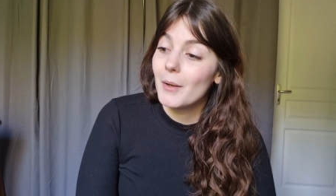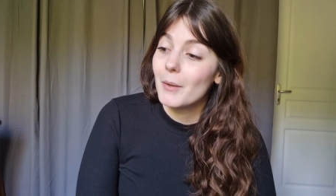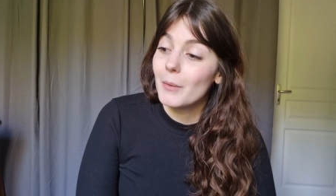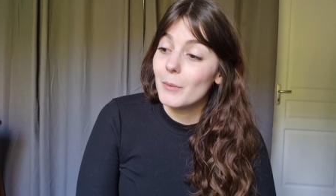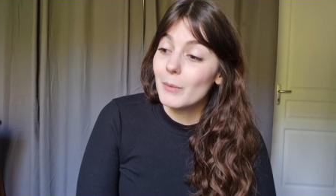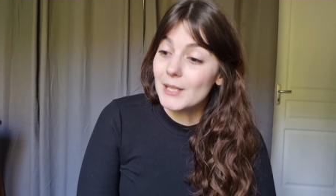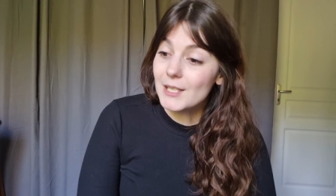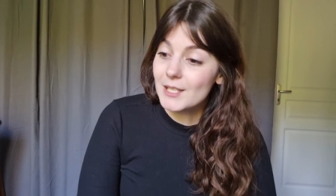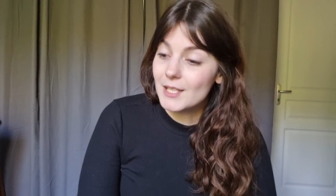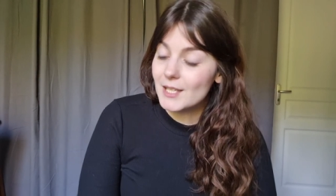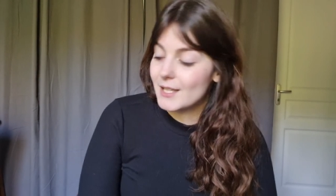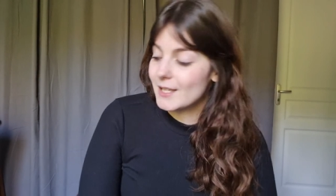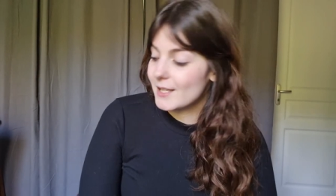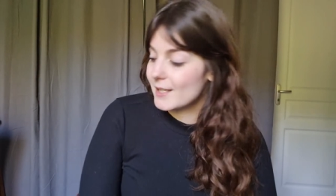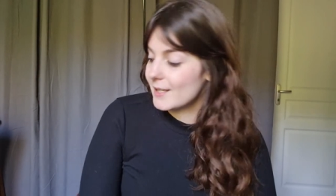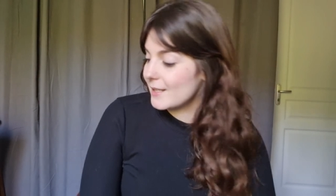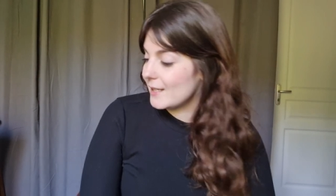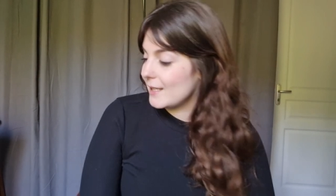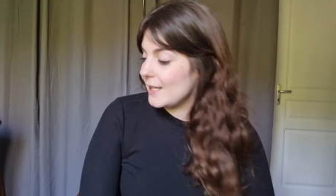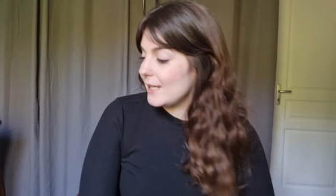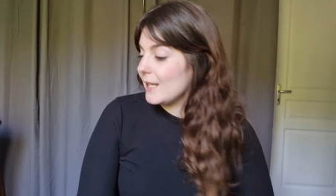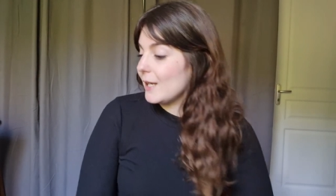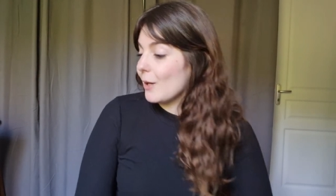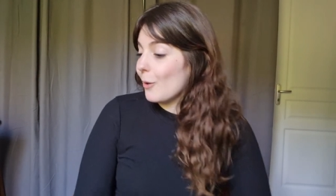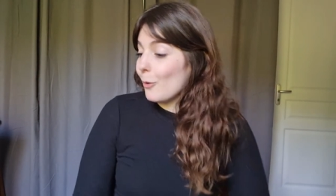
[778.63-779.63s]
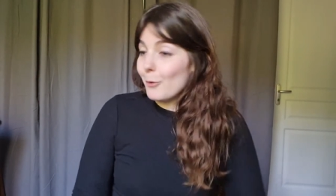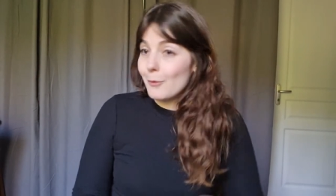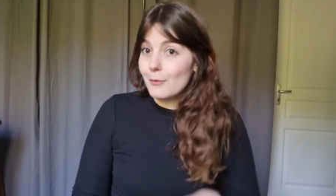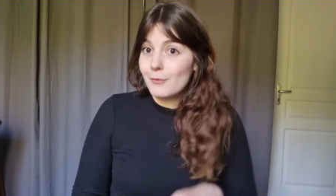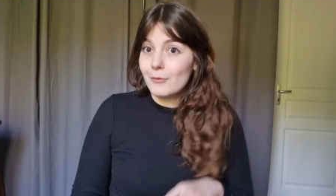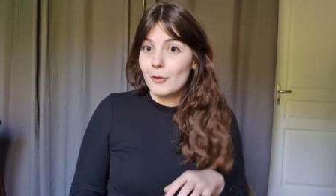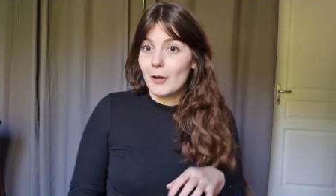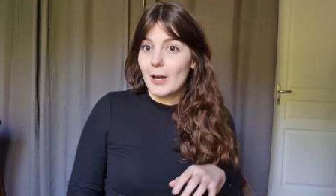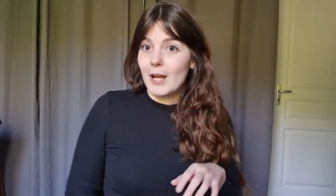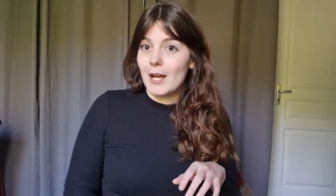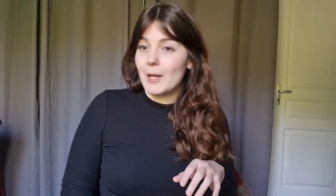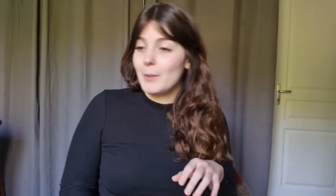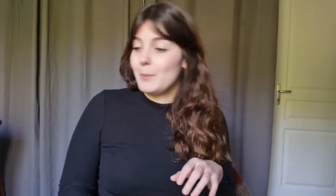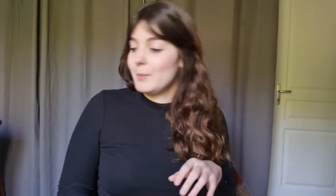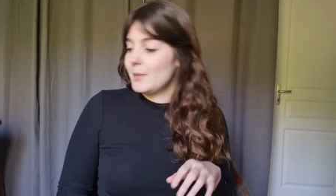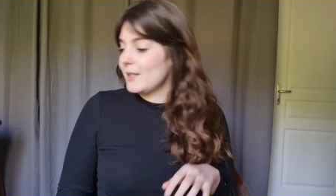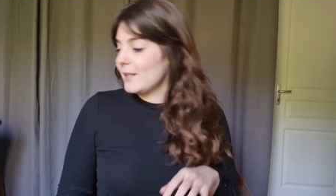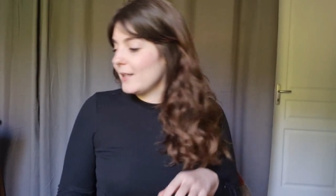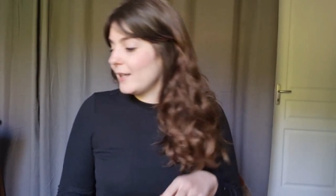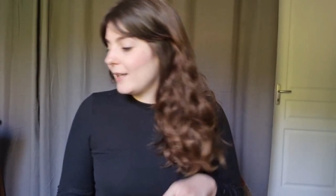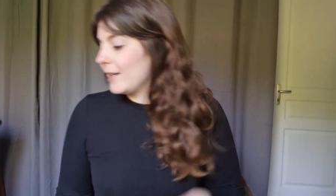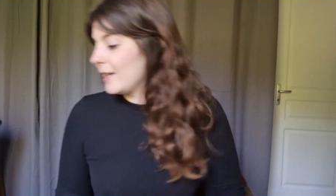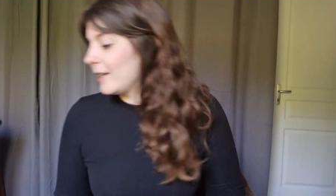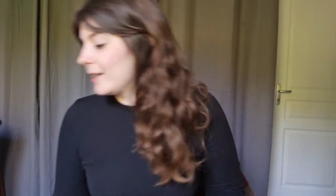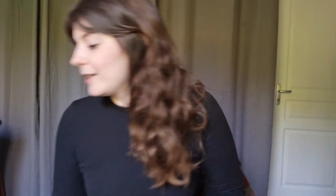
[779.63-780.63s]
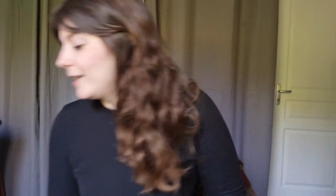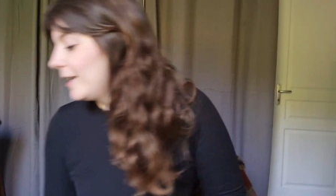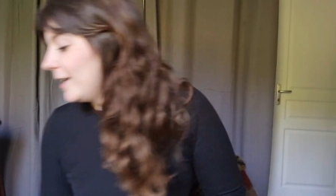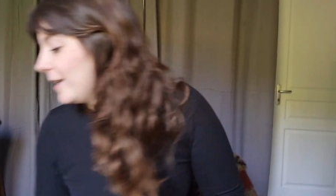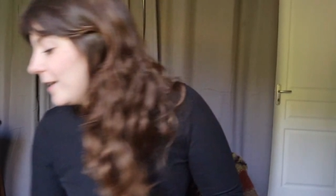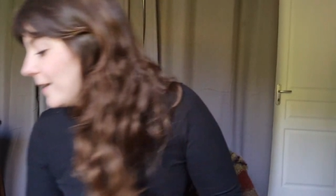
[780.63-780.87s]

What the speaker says: which is the overhyped, and